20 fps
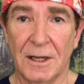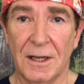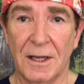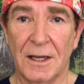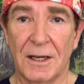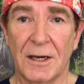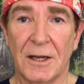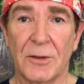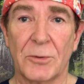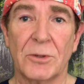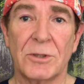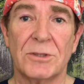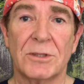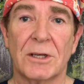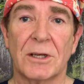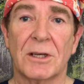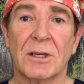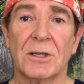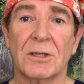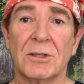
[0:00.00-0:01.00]
In other words, it
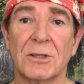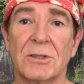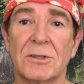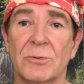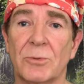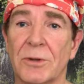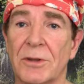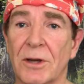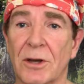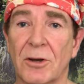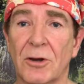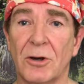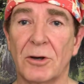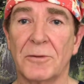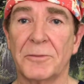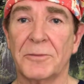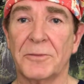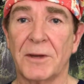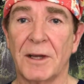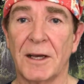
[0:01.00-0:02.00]
occurs with a
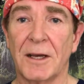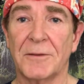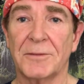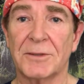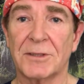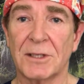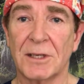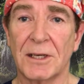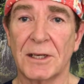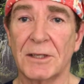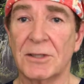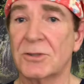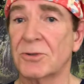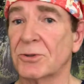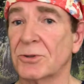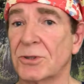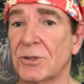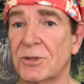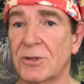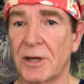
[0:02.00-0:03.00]
cough, laugh, sneeze,
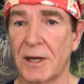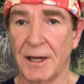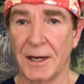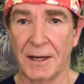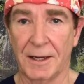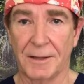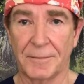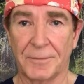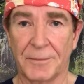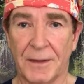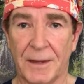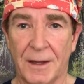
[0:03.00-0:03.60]
or straining.